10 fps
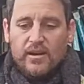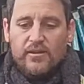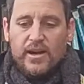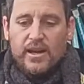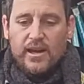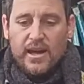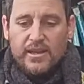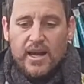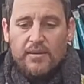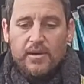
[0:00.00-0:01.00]
Right?
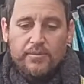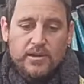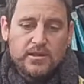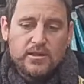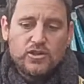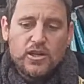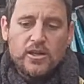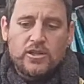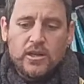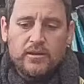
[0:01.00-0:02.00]
Adam, a person is
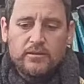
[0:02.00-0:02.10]
judged.